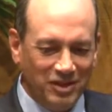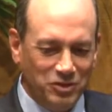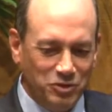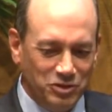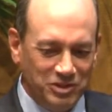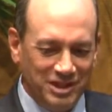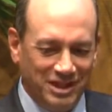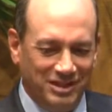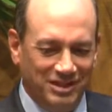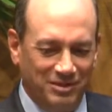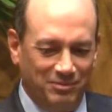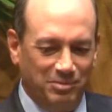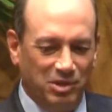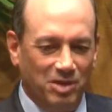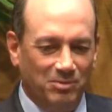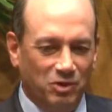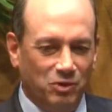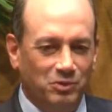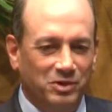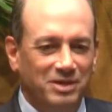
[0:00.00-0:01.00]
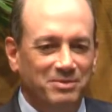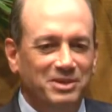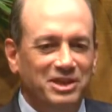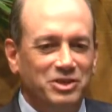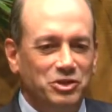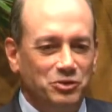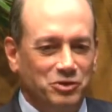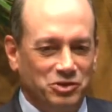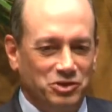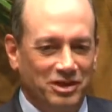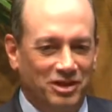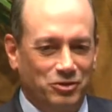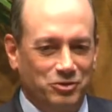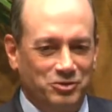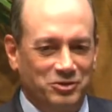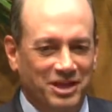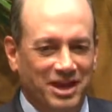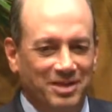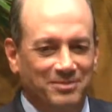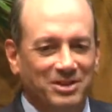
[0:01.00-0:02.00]
you say to the plumber, what do you mean
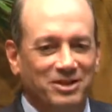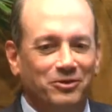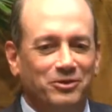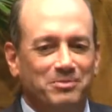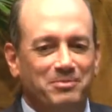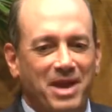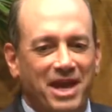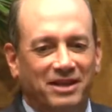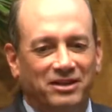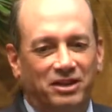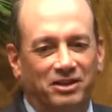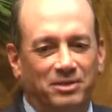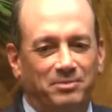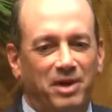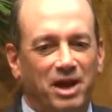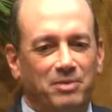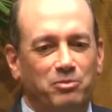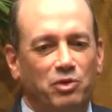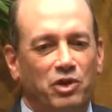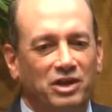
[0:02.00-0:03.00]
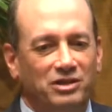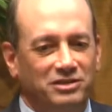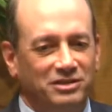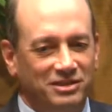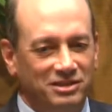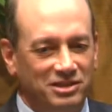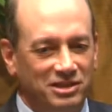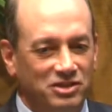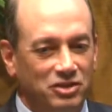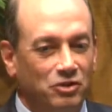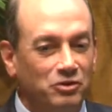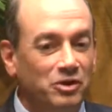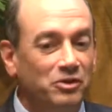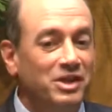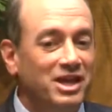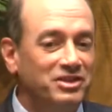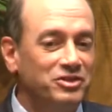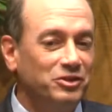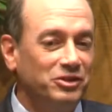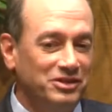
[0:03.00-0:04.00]
$200? You came here and banged on the pipe once. He says, oh no,
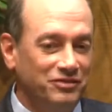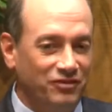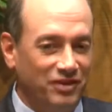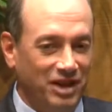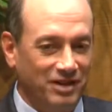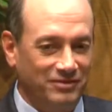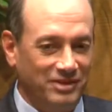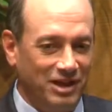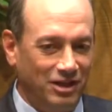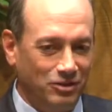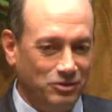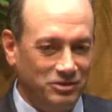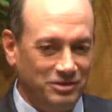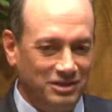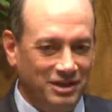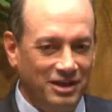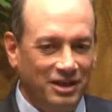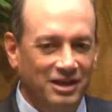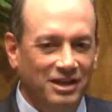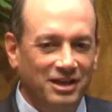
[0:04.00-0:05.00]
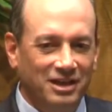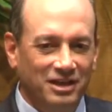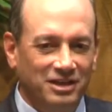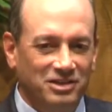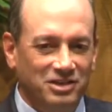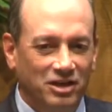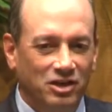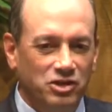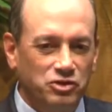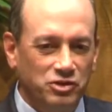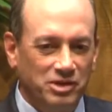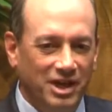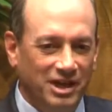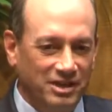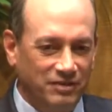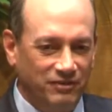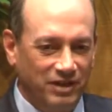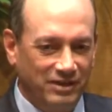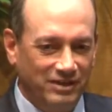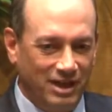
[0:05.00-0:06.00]
that's only $5. It's
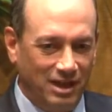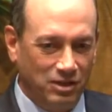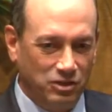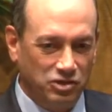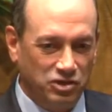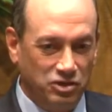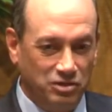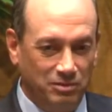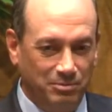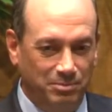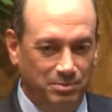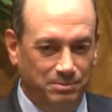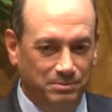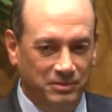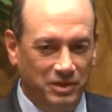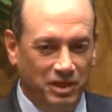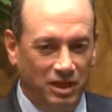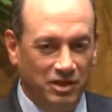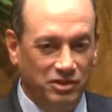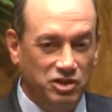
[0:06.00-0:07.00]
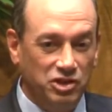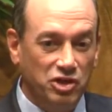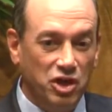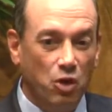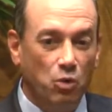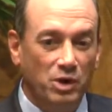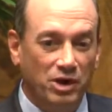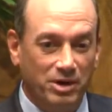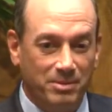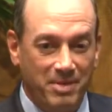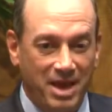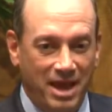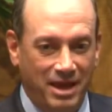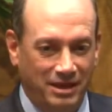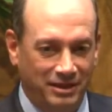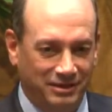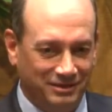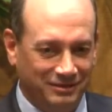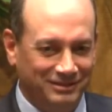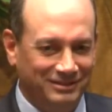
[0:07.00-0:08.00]
$195 to know where to bang.